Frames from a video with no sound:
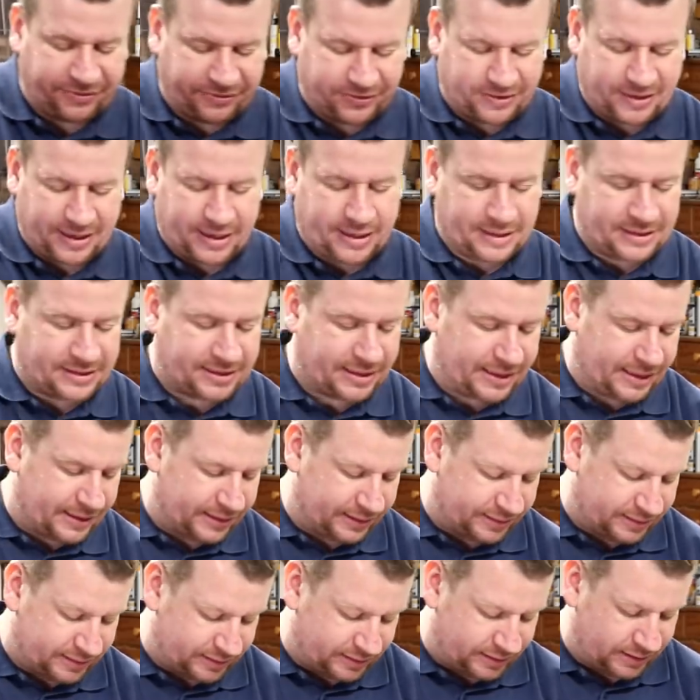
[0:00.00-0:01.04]
for the
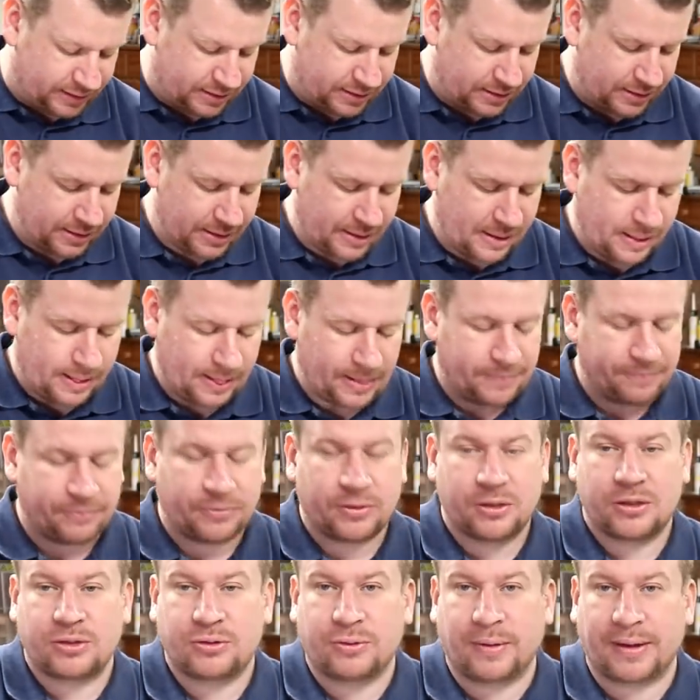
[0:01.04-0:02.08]
18s.
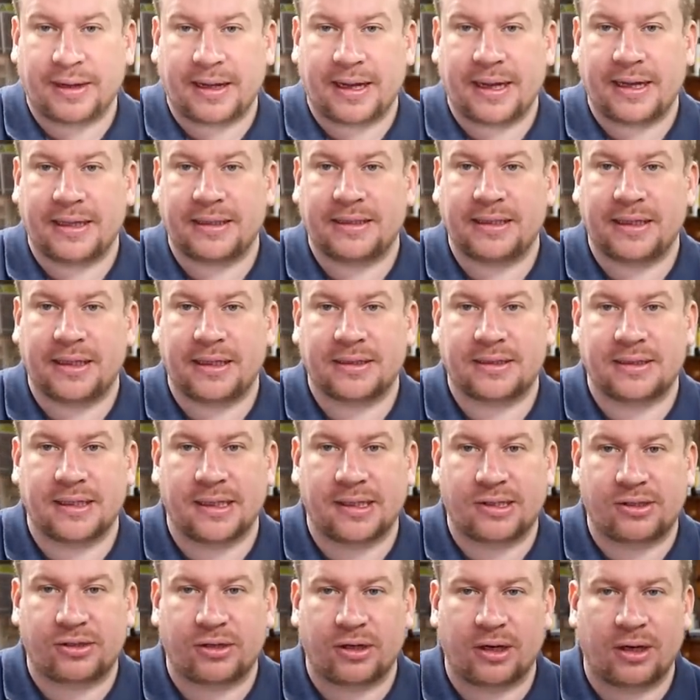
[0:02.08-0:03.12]
2018
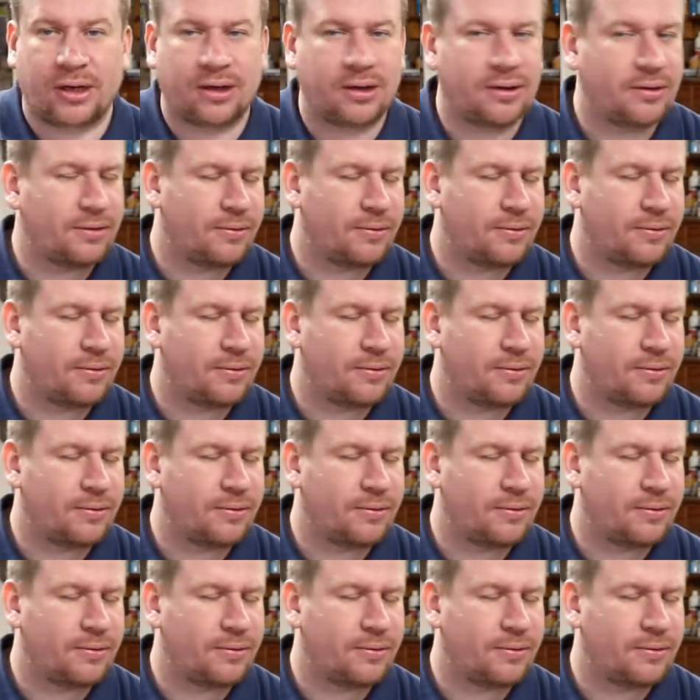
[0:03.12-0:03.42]
Citra.